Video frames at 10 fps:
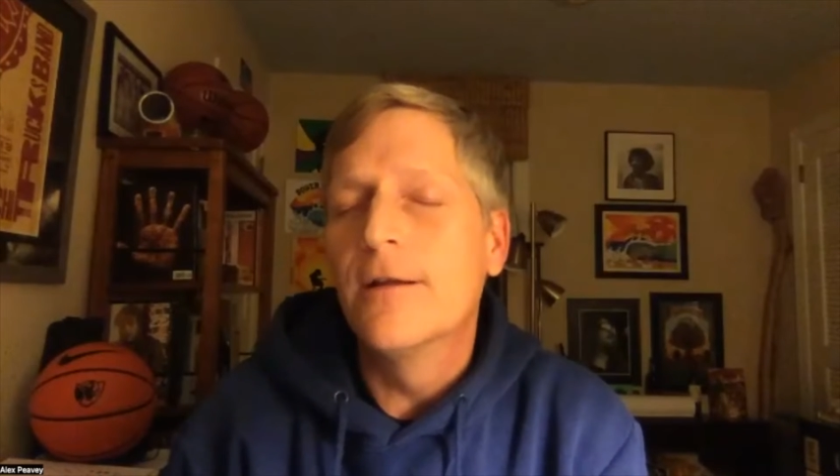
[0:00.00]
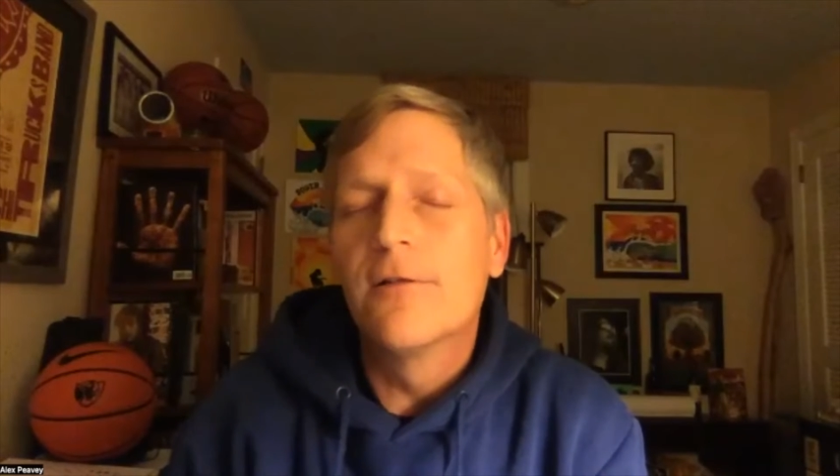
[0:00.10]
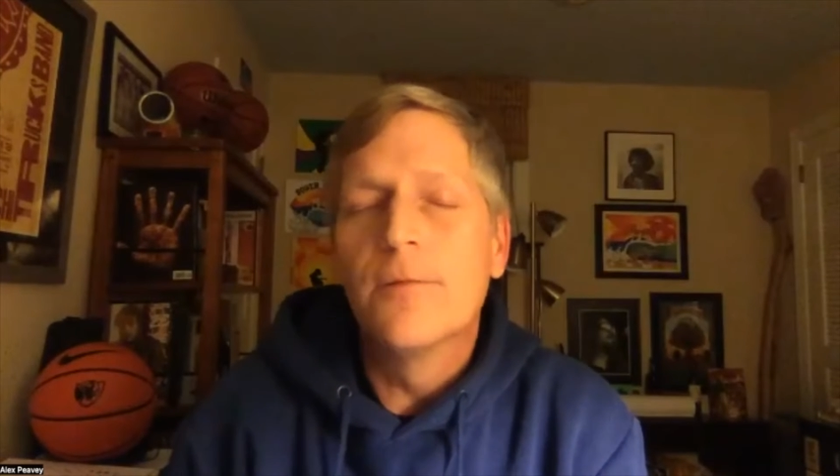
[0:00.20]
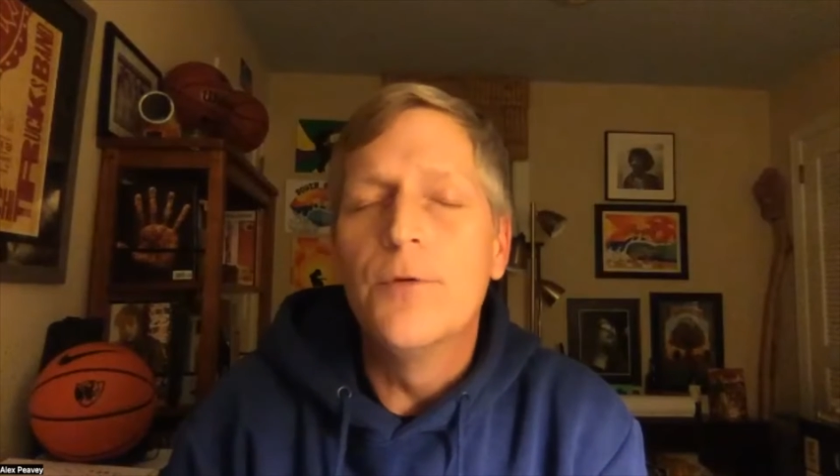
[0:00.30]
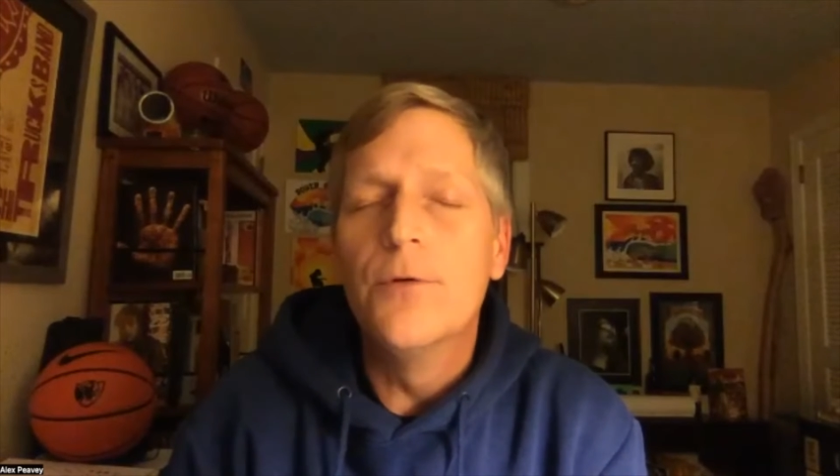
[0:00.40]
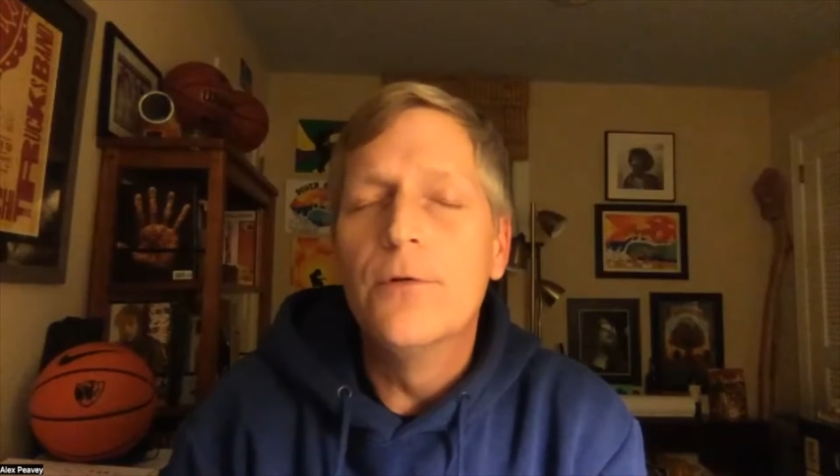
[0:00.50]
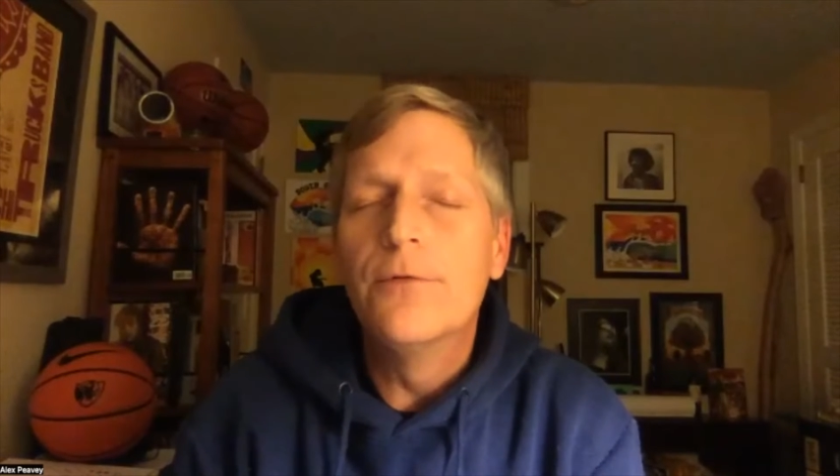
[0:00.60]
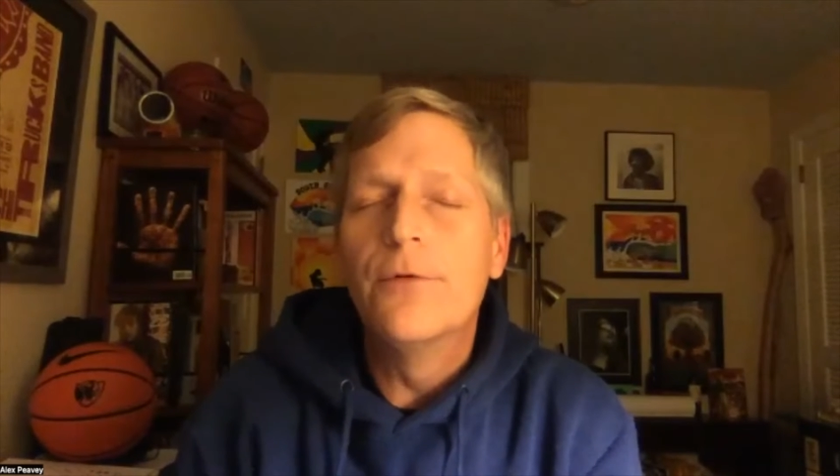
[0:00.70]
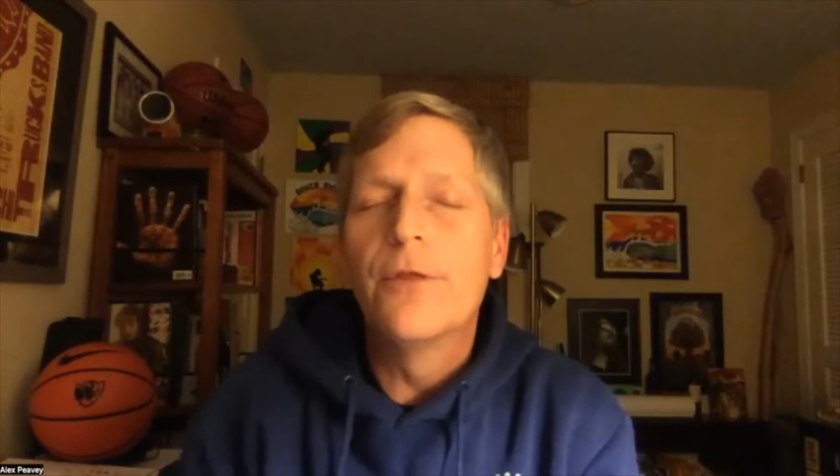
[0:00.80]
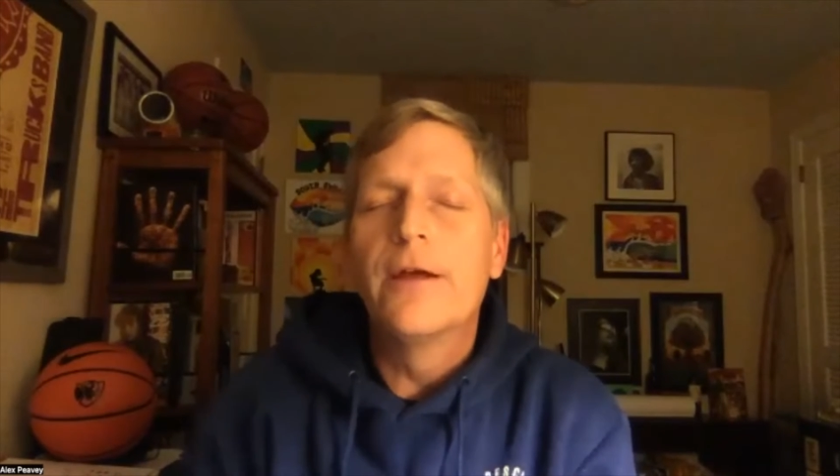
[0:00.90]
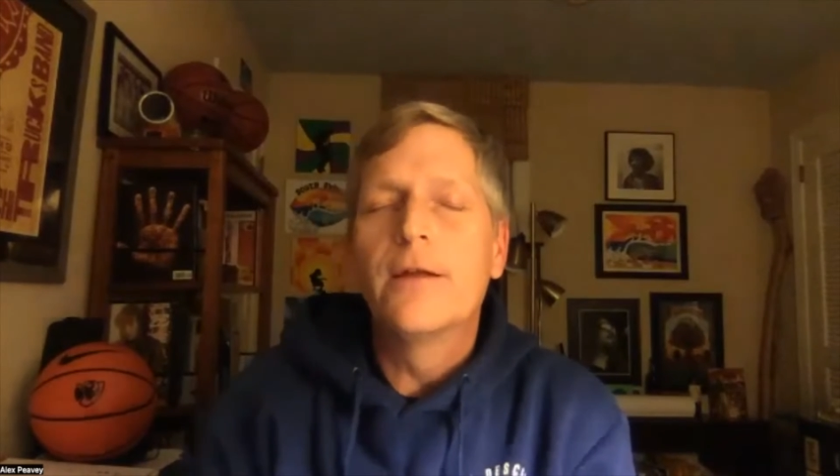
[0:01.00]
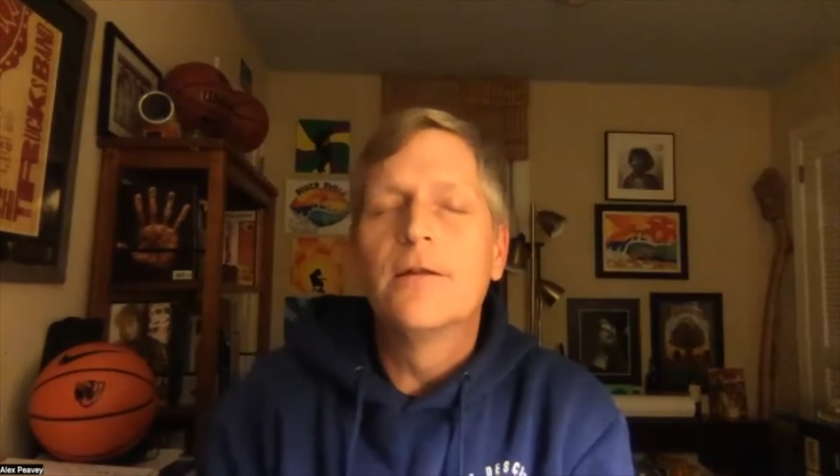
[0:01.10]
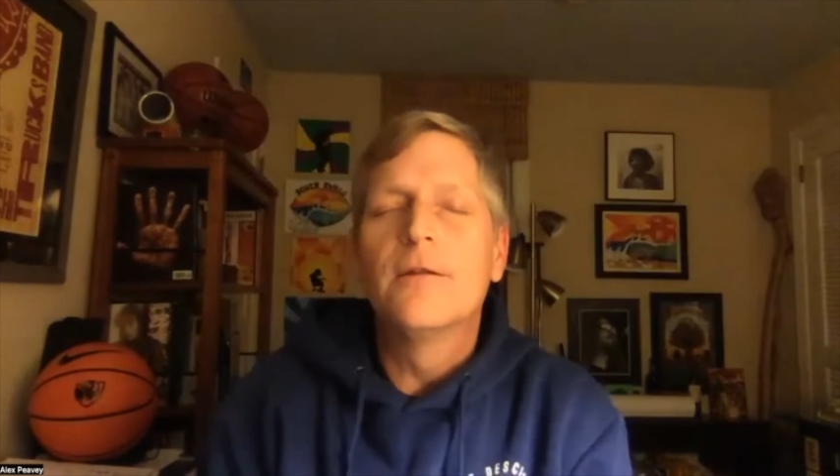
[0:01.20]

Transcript: It's a beautiful thing that